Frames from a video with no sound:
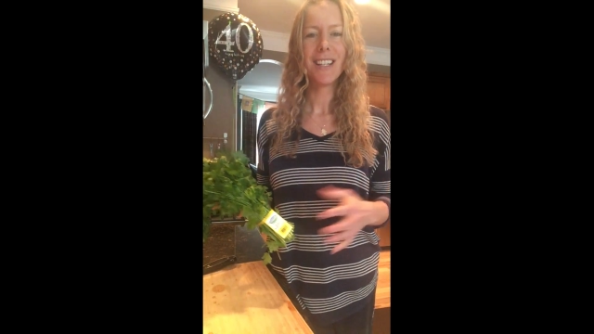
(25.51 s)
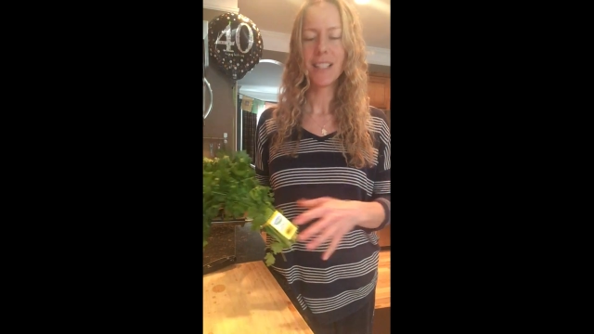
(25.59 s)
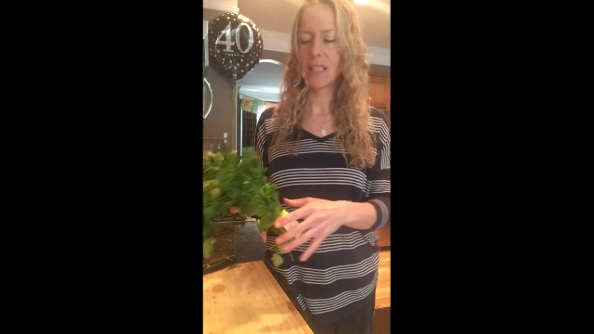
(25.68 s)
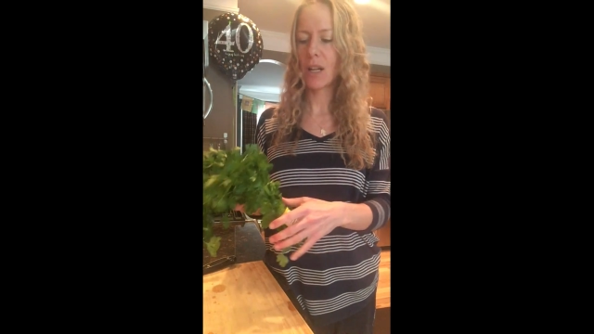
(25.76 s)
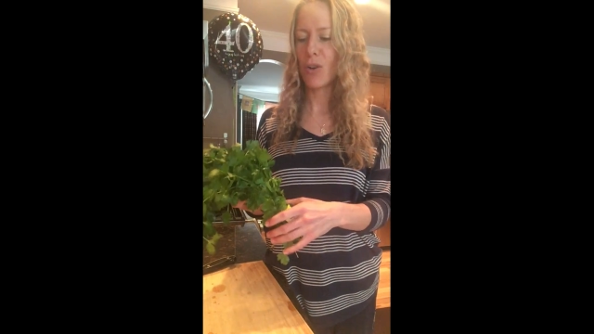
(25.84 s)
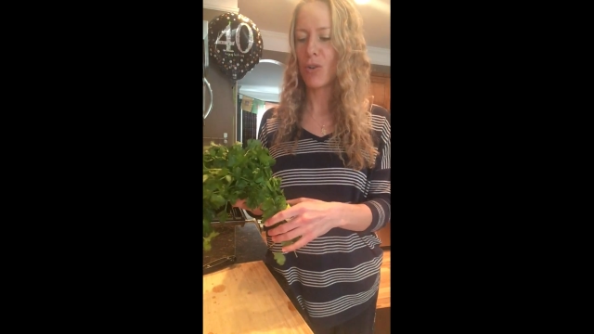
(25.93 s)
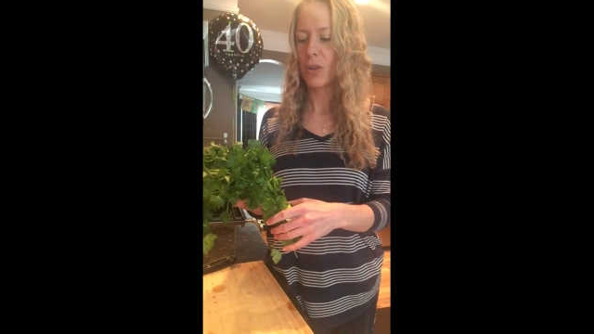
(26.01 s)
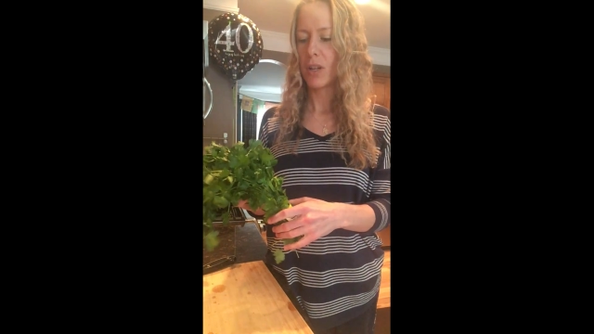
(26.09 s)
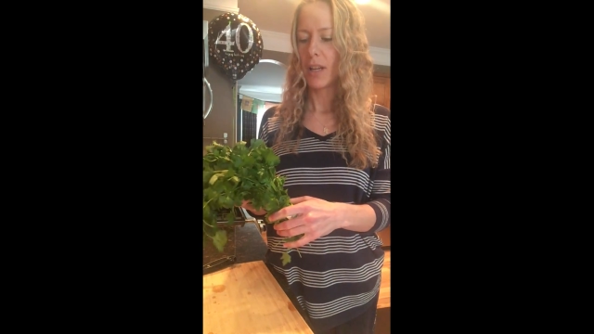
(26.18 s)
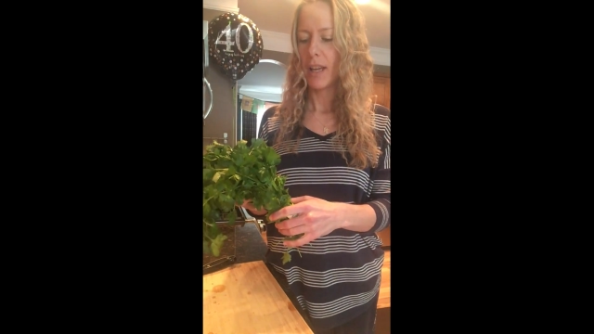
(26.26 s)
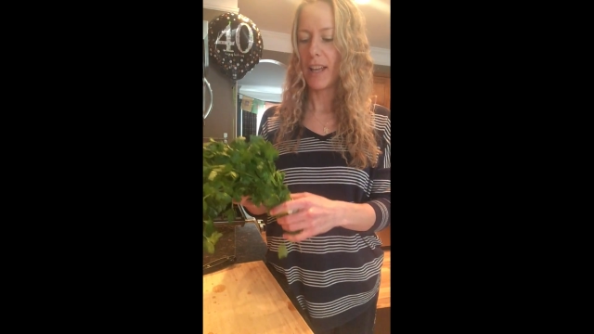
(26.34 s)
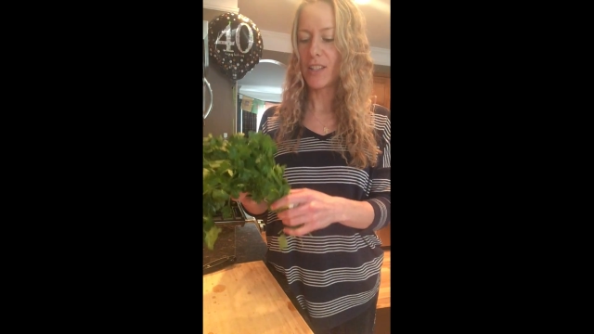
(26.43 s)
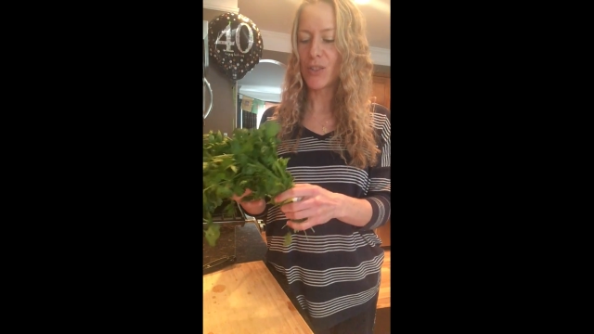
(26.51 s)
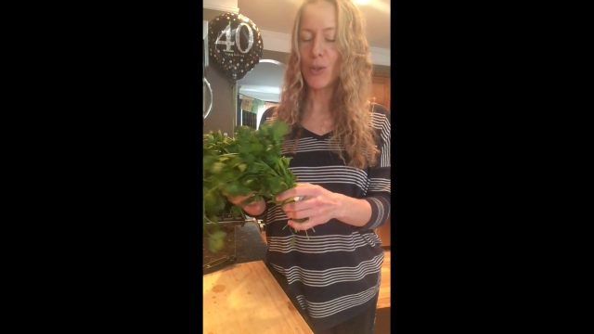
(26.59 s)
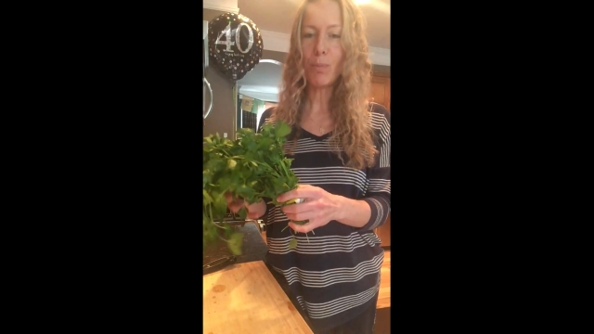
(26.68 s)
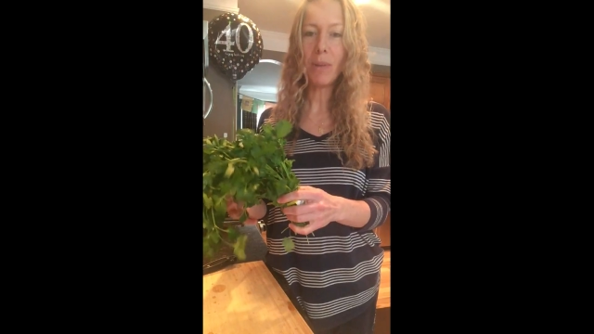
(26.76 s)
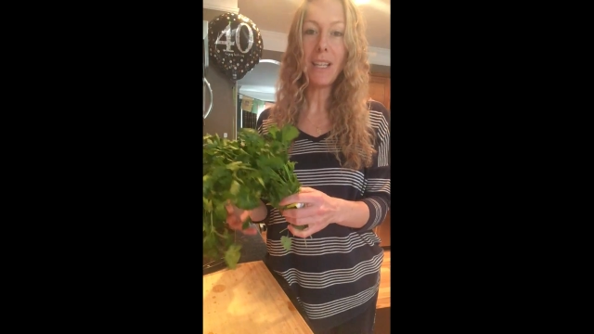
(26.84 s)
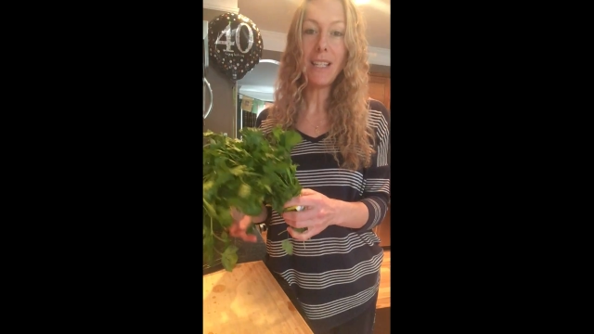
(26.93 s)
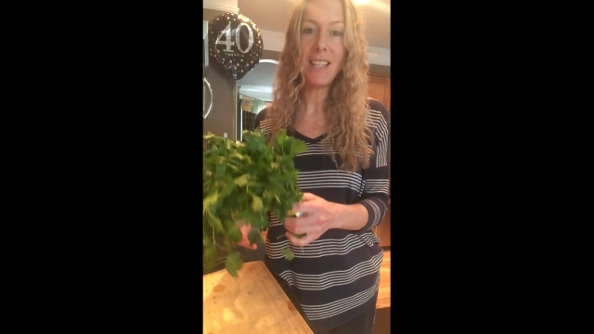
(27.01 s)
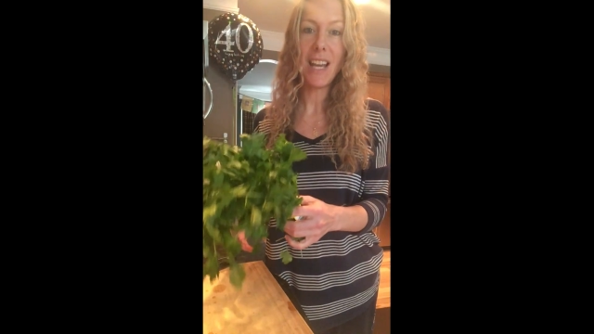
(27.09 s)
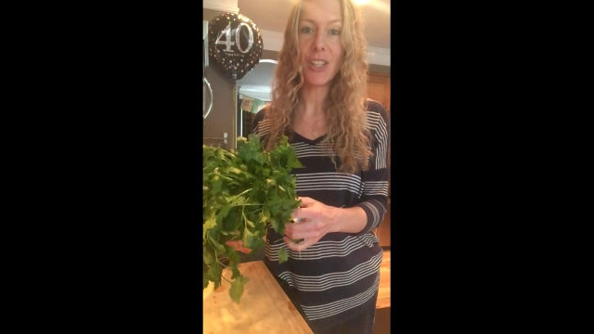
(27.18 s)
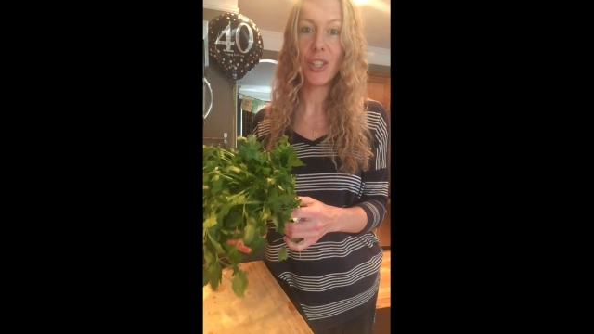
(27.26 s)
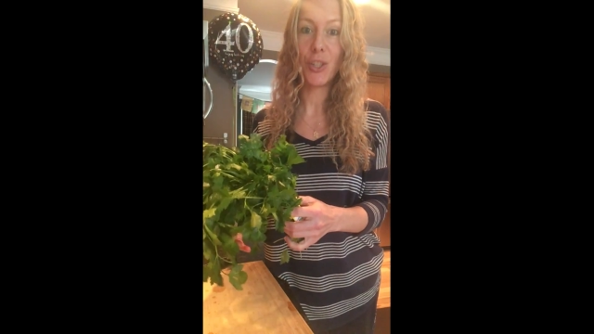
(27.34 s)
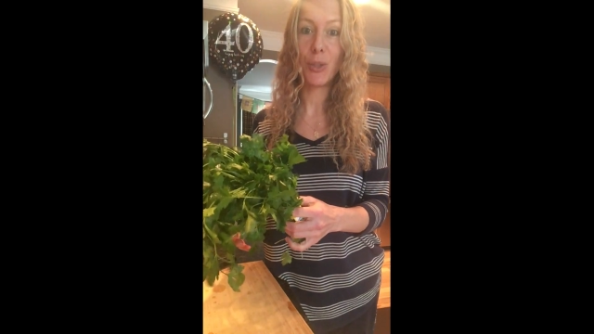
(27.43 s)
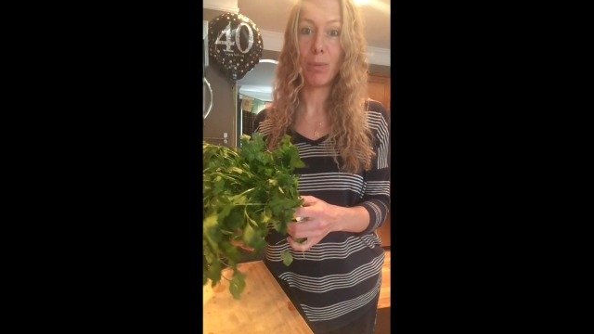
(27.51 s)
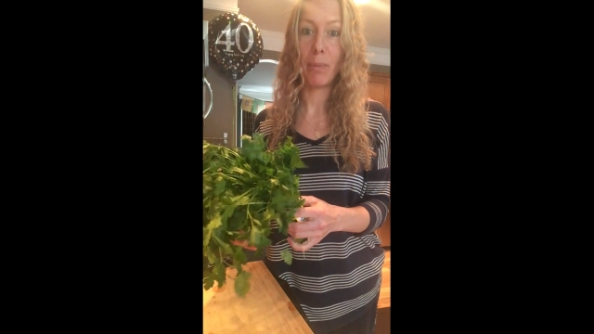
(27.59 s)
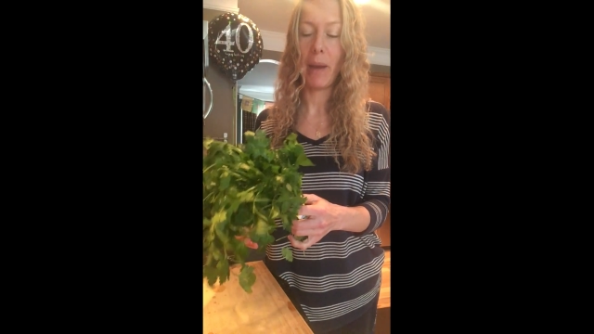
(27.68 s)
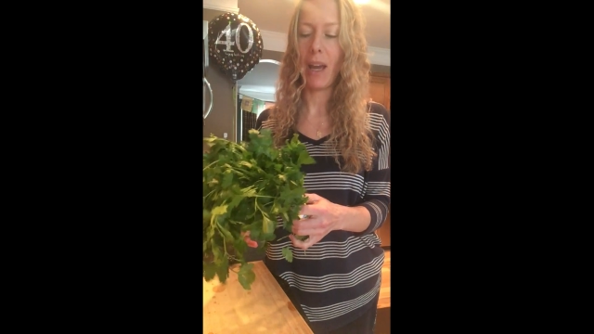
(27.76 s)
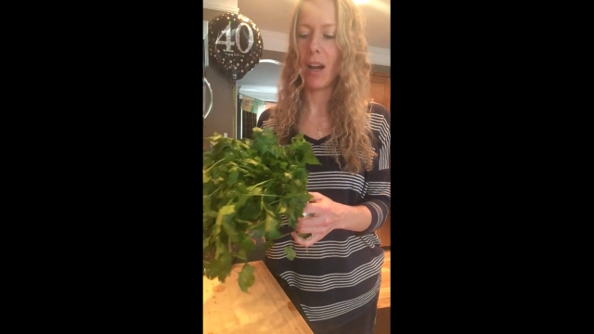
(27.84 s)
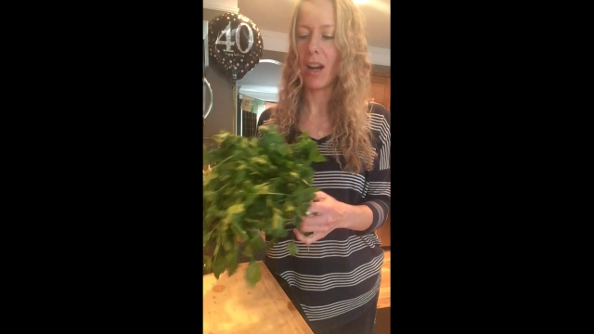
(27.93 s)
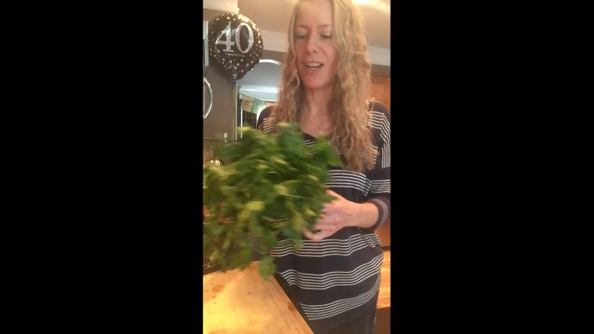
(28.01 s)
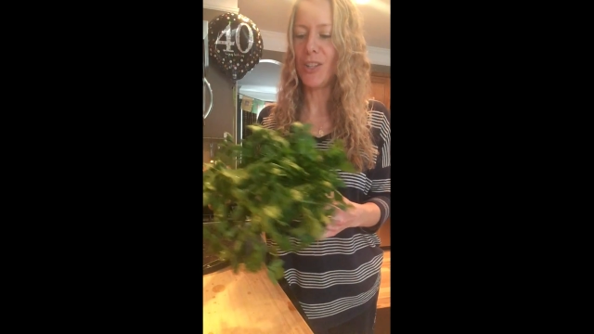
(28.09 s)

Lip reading: So it's super easy actually to prepare.